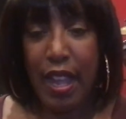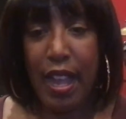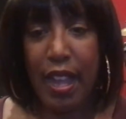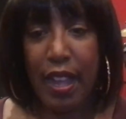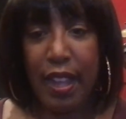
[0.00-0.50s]

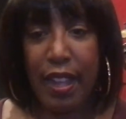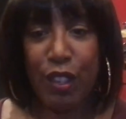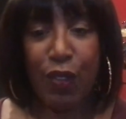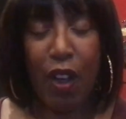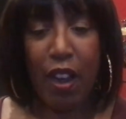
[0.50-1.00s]
Uh, as
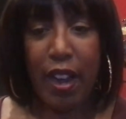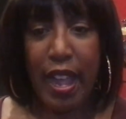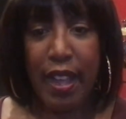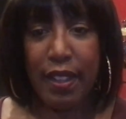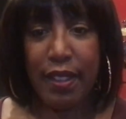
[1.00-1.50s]
far
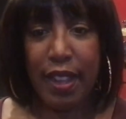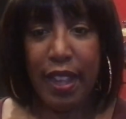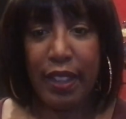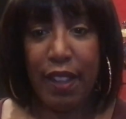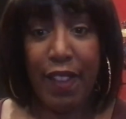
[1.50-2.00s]
as
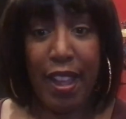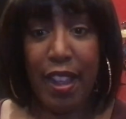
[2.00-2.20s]
I love